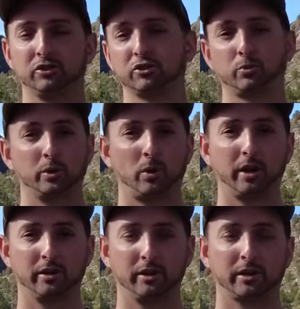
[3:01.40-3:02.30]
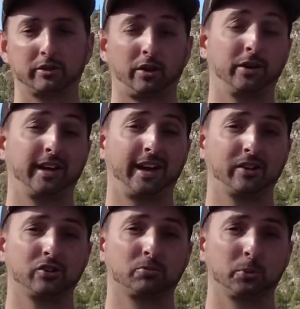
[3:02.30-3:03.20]
just rewired it because I already had
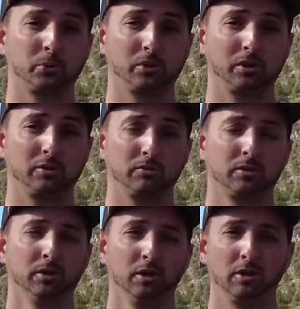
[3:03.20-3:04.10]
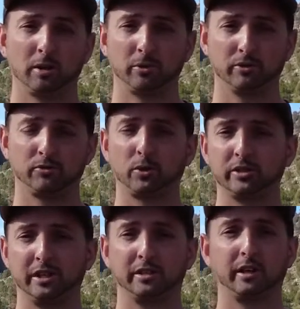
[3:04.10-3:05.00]
a spool of, I believe,
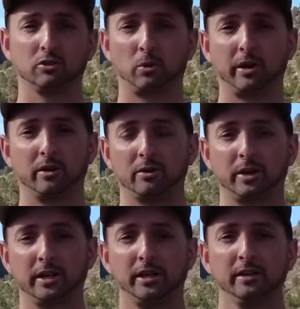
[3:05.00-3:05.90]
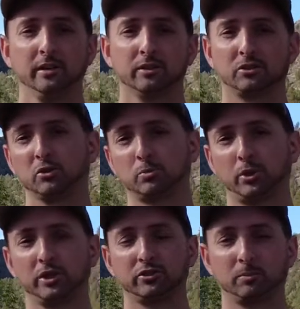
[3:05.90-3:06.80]
14 gauge wire already. So it was
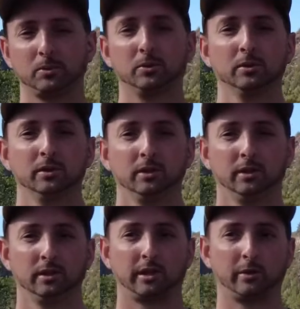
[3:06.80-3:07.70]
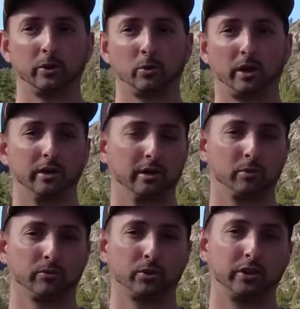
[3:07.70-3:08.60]
pretty simple. I rewired it
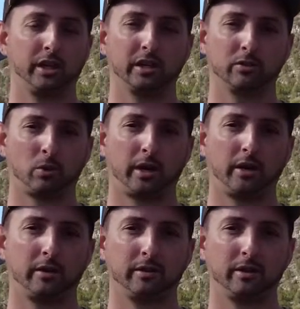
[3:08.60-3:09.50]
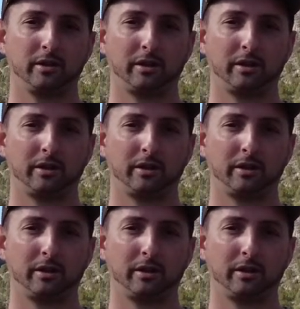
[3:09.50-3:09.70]
with 14 gauge wire and the,